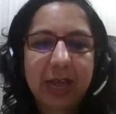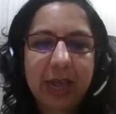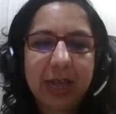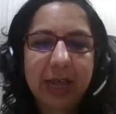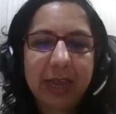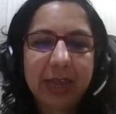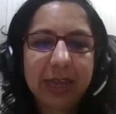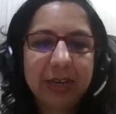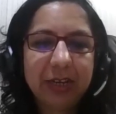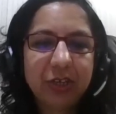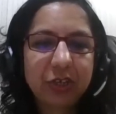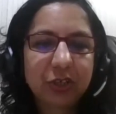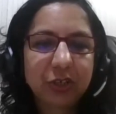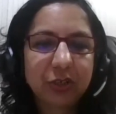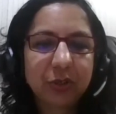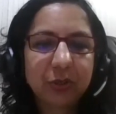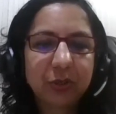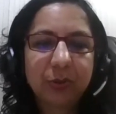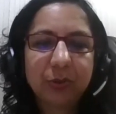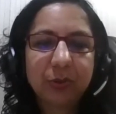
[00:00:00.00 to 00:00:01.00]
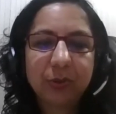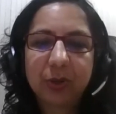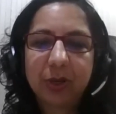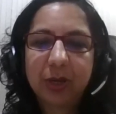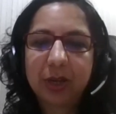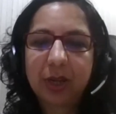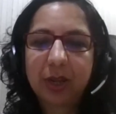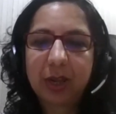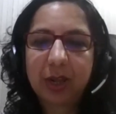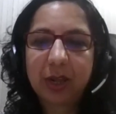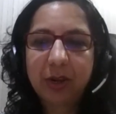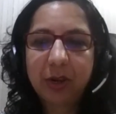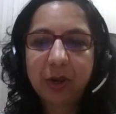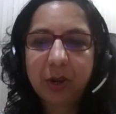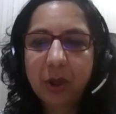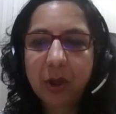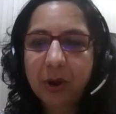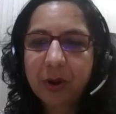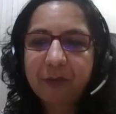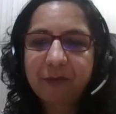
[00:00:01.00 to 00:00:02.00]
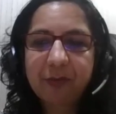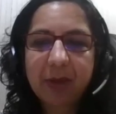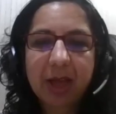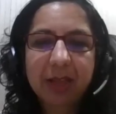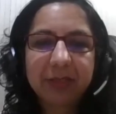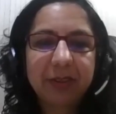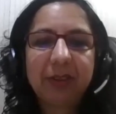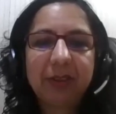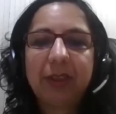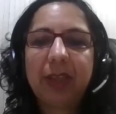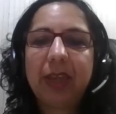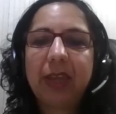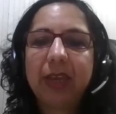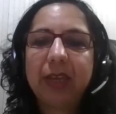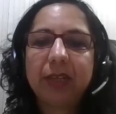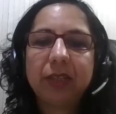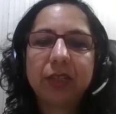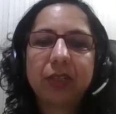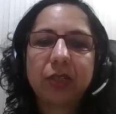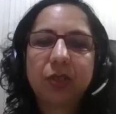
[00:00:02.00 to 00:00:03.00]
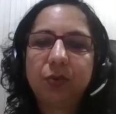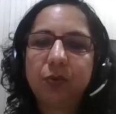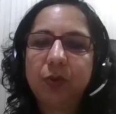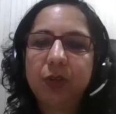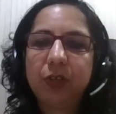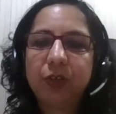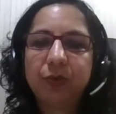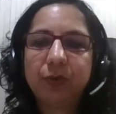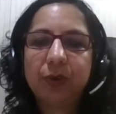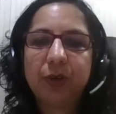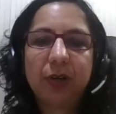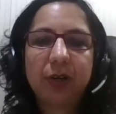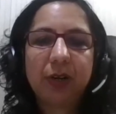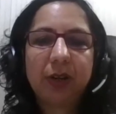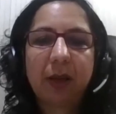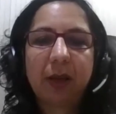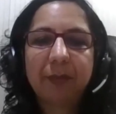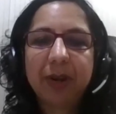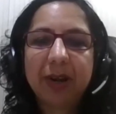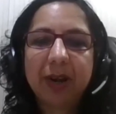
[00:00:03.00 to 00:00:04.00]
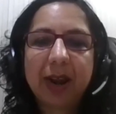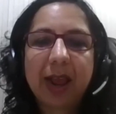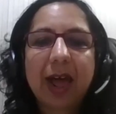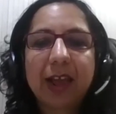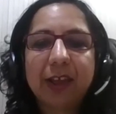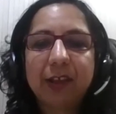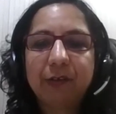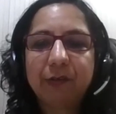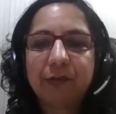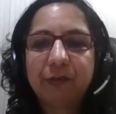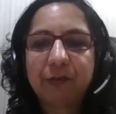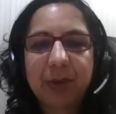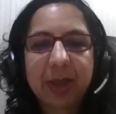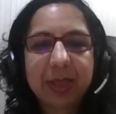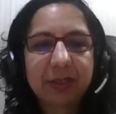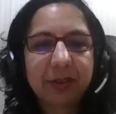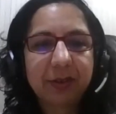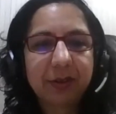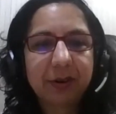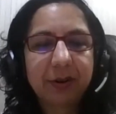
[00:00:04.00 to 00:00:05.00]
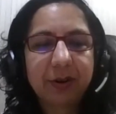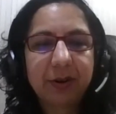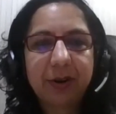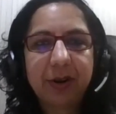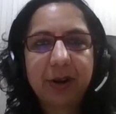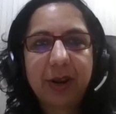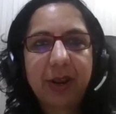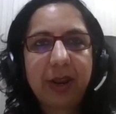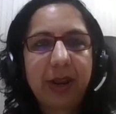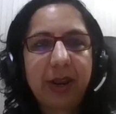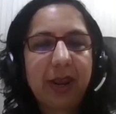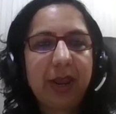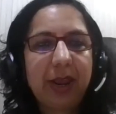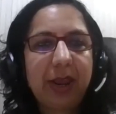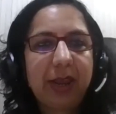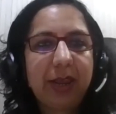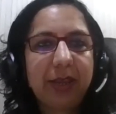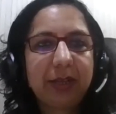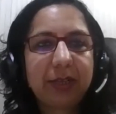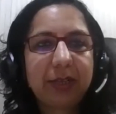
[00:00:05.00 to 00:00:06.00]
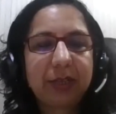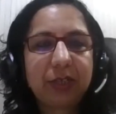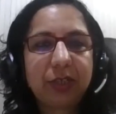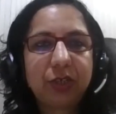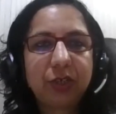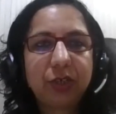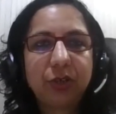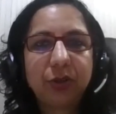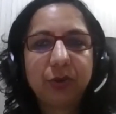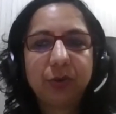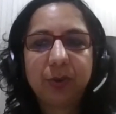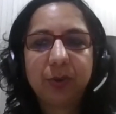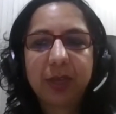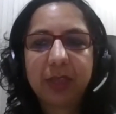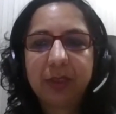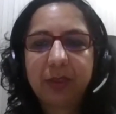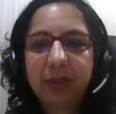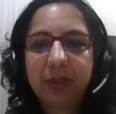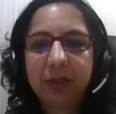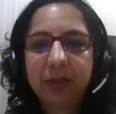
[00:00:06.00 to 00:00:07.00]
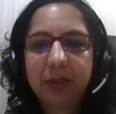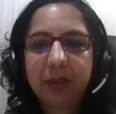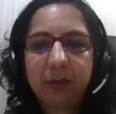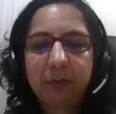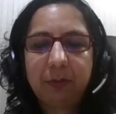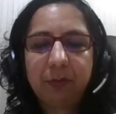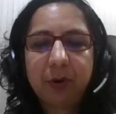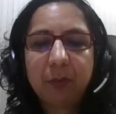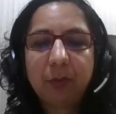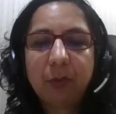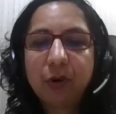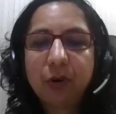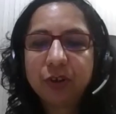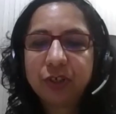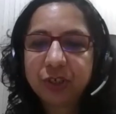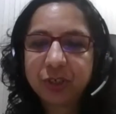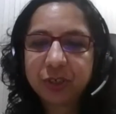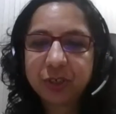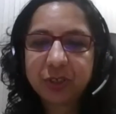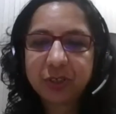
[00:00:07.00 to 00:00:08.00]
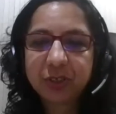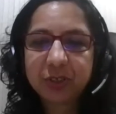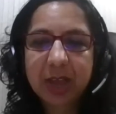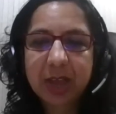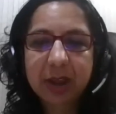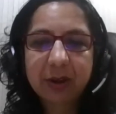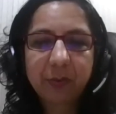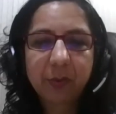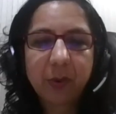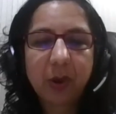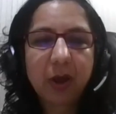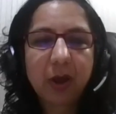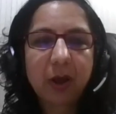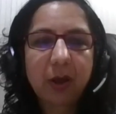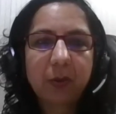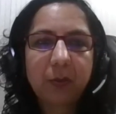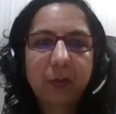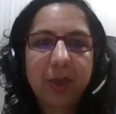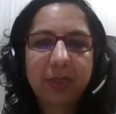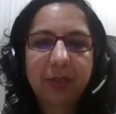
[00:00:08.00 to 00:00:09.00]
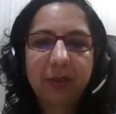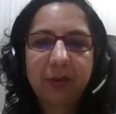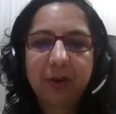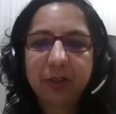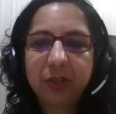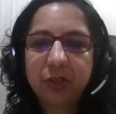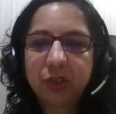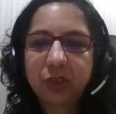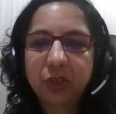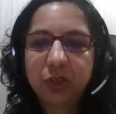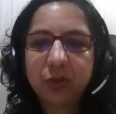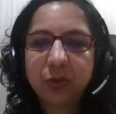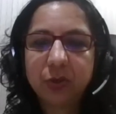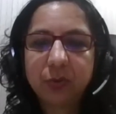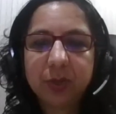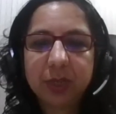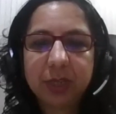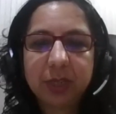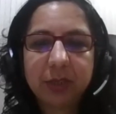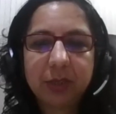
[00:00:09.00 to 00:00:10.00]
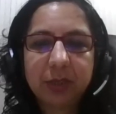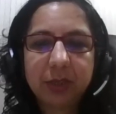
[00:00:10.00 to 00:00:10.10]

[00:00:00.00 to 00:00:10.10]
into a lot of other things which would come in life, whether it's to do with promotions at work, whether it's to do with